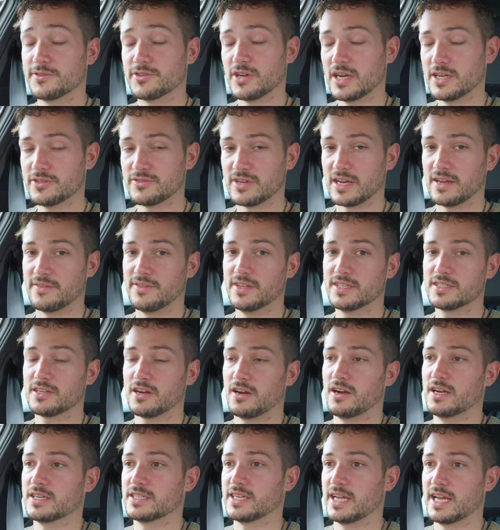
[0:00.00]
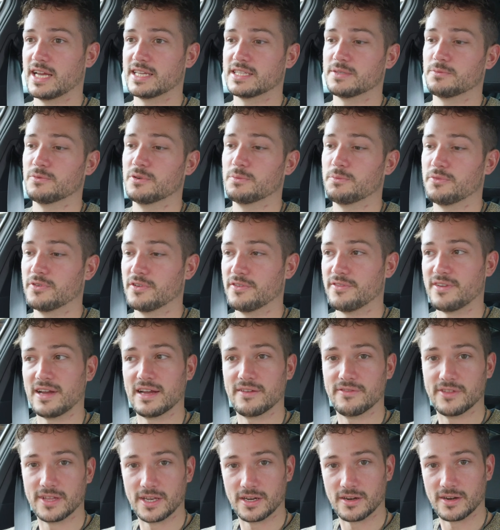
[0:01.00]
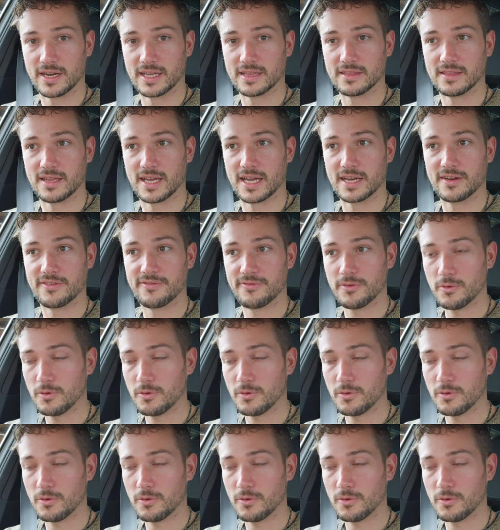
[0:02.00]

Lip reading: of drivetrain, this car actually has a 1.5 liter inline